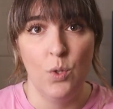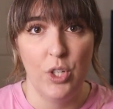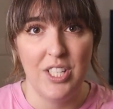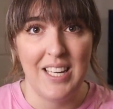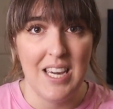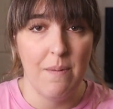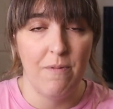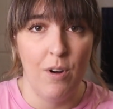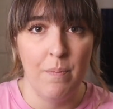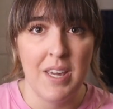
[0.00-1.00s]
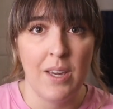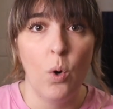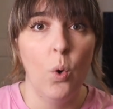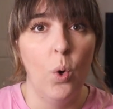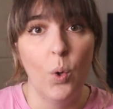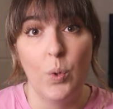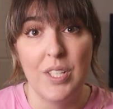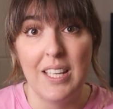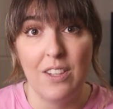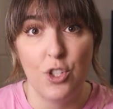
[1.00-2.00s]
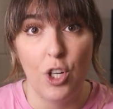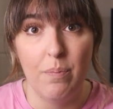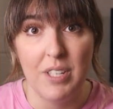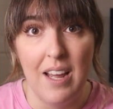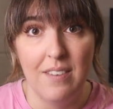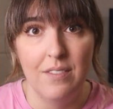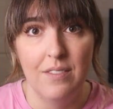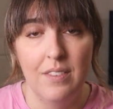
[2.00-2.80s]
in order to keep from being caught or to get the job done.